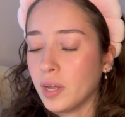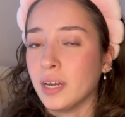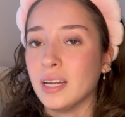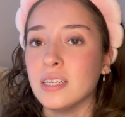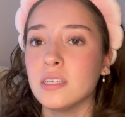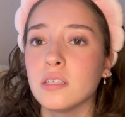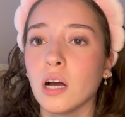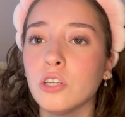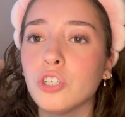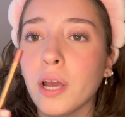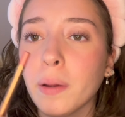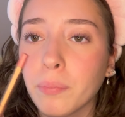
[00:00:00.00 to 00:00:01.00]
It is
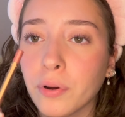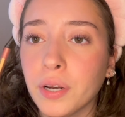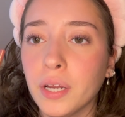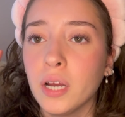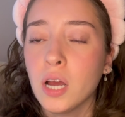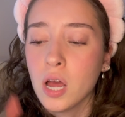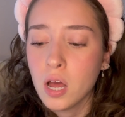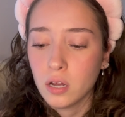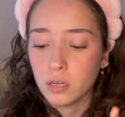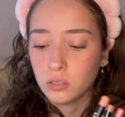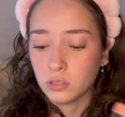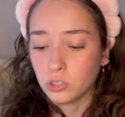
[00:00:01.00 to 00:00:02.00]
such a pretty,
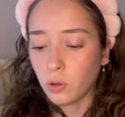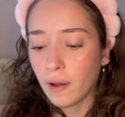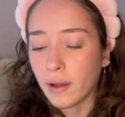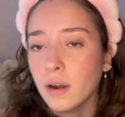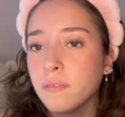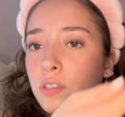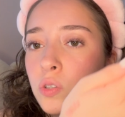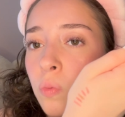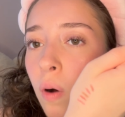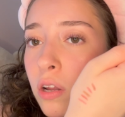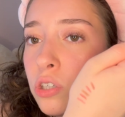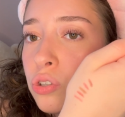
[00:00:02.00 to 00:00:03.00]
so I kind of
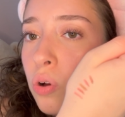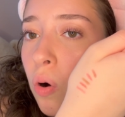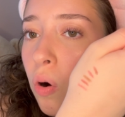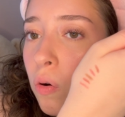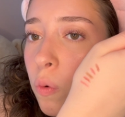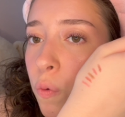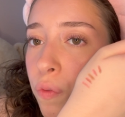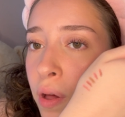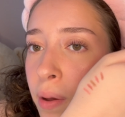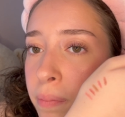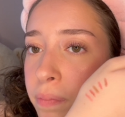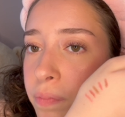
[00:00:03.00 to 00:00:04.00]
swatched all of
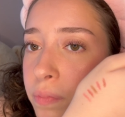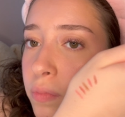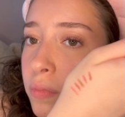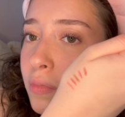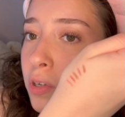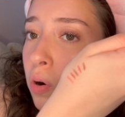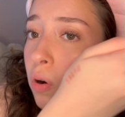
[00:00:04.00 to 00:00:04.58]
them. They're